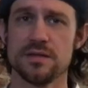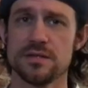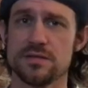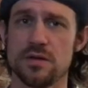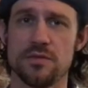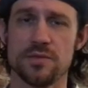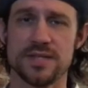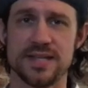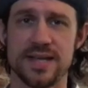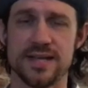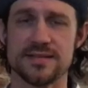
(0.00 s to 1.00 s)
We'll start off with
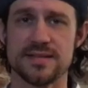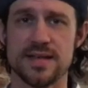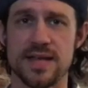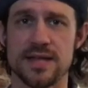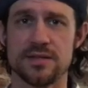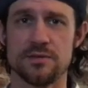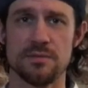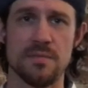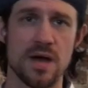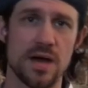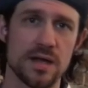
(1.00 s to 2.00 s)
a dance at the
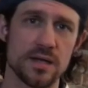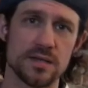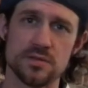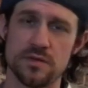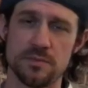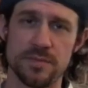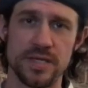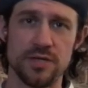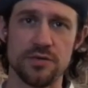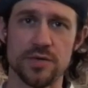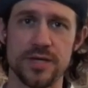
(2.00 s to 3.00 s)
Ramada, sort of a meet
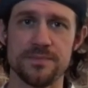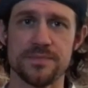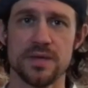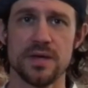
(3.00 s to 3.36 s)
and greet.